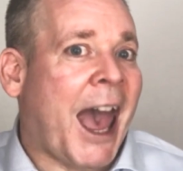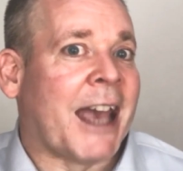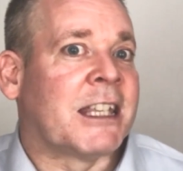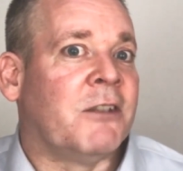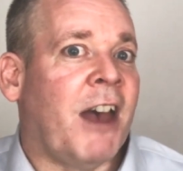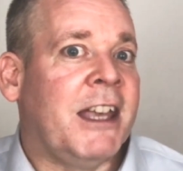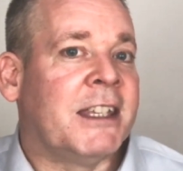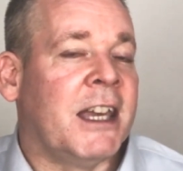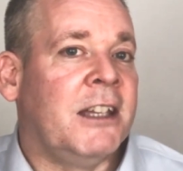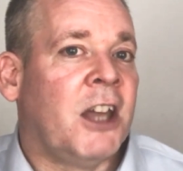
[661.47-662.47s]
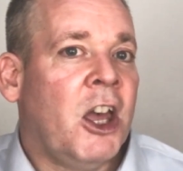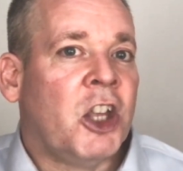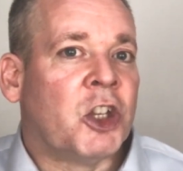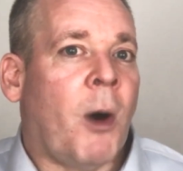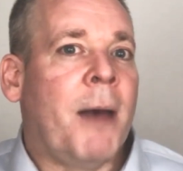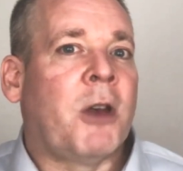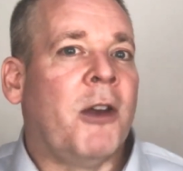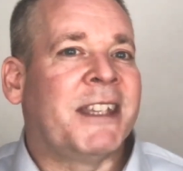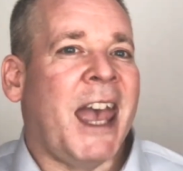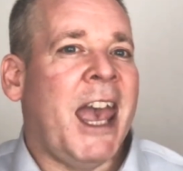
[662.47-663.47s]
activated, so I'm
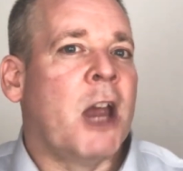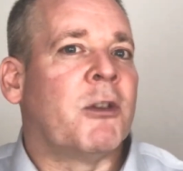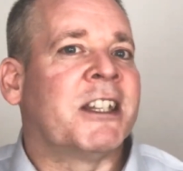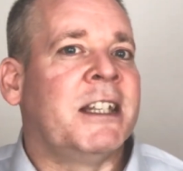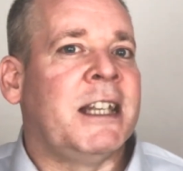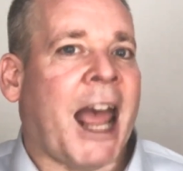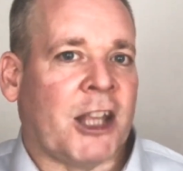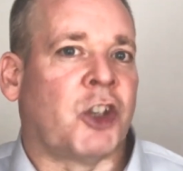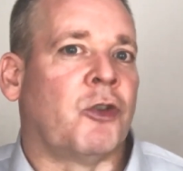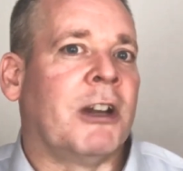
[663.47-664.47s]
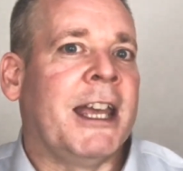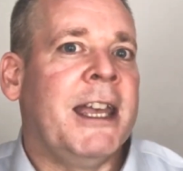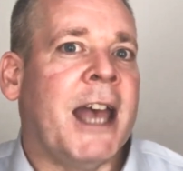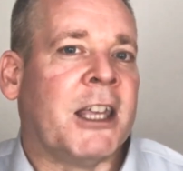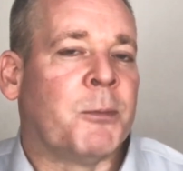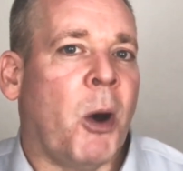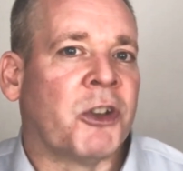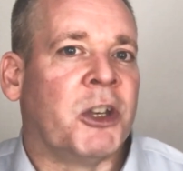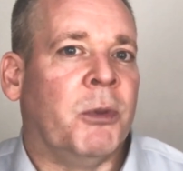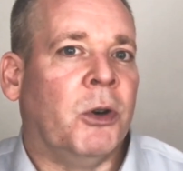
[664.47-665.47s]
going to hear as naturally as
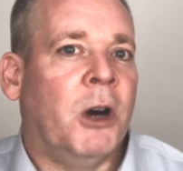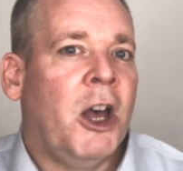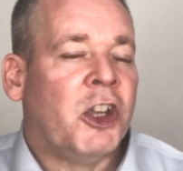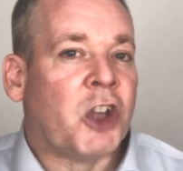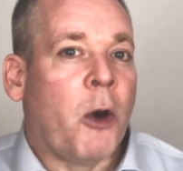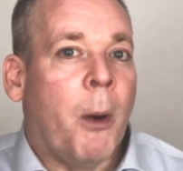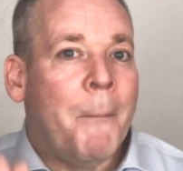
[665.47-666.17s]
possible. So